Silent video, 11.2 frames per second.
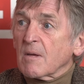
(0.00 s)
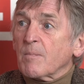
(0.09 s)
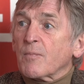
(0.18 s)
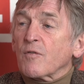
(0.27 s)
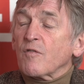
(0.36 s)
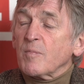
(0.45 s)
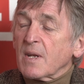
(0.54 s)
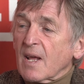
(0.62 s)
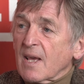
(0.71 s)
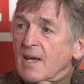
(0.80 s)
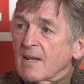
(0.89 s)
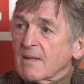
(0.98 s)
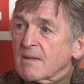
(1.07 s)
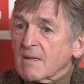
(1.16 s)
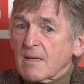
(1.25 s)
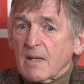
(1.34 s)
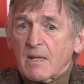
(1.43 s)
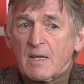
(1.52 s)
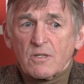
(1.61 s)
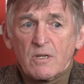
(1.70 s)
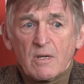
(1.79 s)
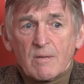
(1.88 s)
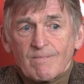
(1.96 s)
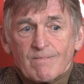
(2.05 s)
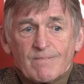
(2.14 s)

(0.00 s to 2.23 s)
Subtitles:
improvement again. And this year,